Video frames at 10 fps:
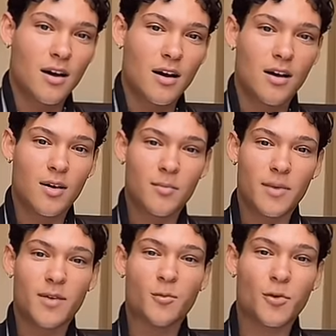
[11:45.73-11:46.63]

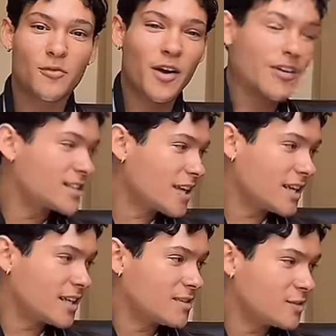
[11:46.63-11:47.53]
And we're very
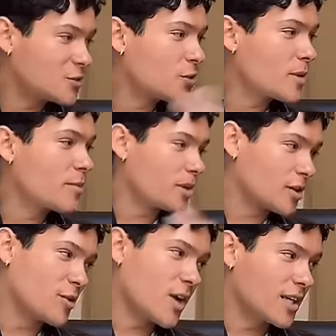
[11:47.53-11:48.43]
excited. You told me about
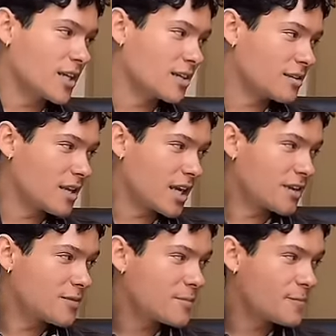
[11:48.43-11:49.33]
a new idea today.